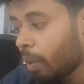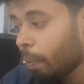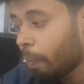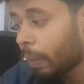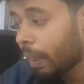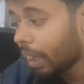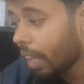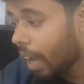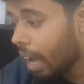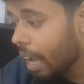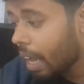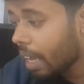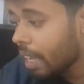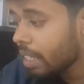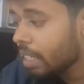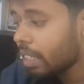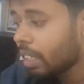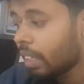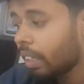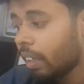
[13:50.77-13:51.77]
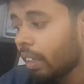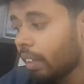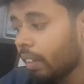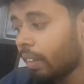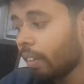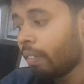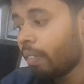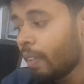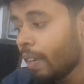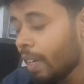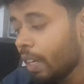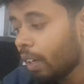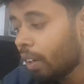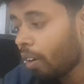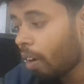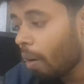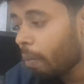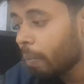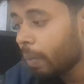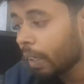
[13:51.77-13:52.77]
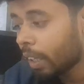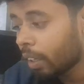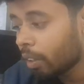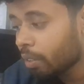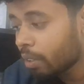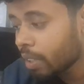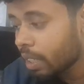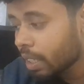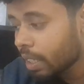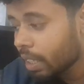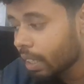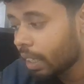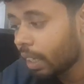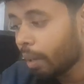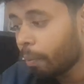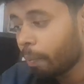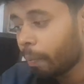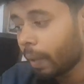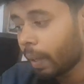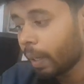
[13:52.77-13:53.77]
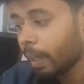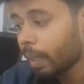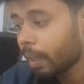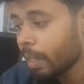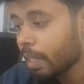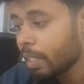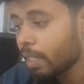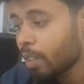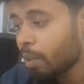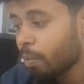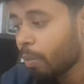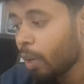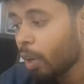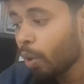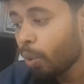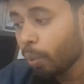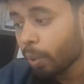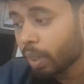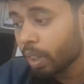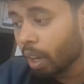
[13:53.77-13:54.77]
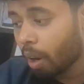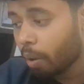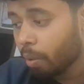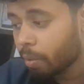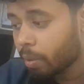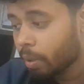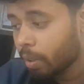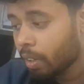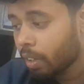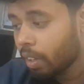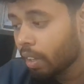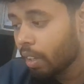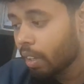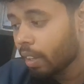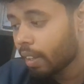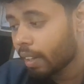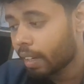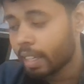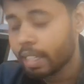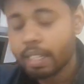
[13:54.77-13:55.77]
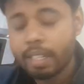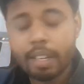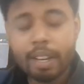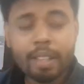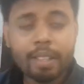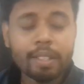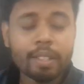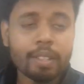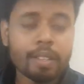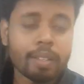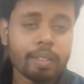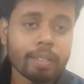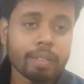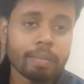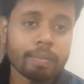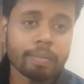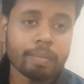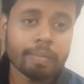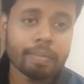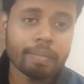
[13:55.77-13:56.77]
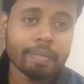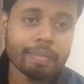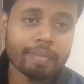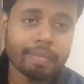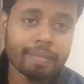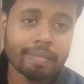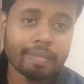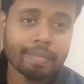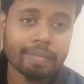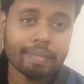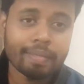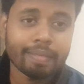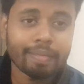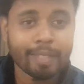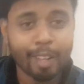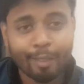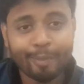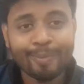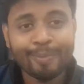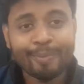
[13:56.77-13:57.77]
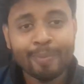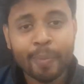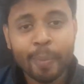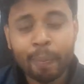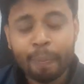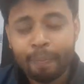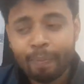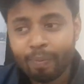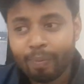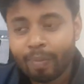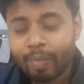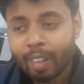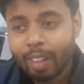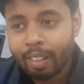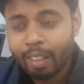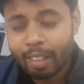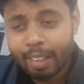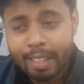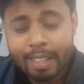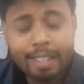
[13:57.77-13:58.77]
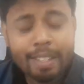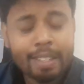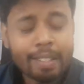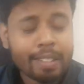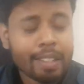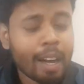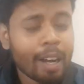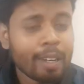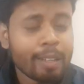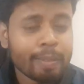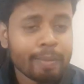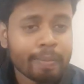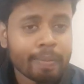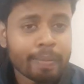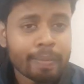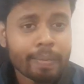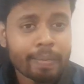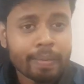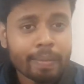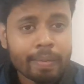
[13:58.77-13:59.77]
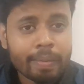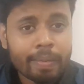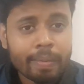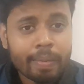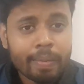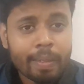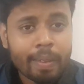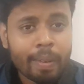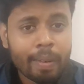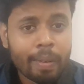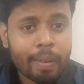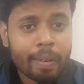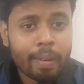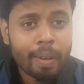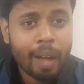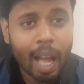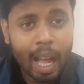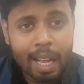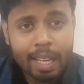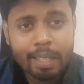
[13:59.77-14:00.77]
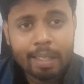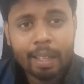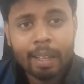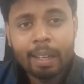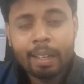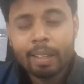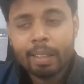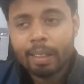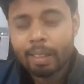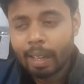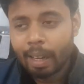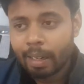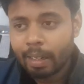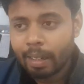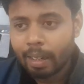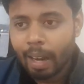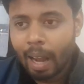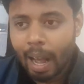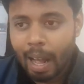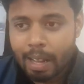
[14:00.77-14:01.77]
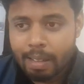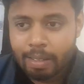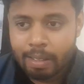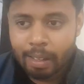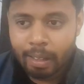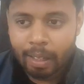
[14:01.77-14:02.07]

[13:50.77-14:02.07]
belies the fear of linguistic imperialism without residence. Now, the thing is that as the internet, as the